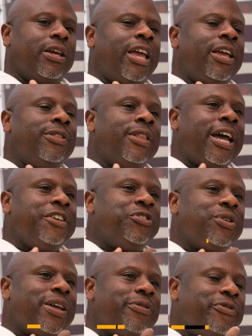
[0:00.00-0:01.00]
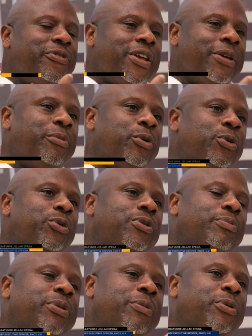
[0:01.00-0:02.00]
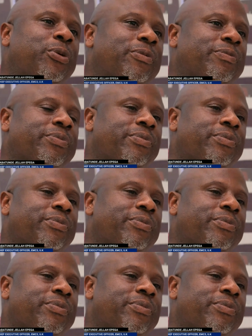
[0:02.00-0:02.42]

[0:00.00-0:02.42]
a Nigerian fabled people.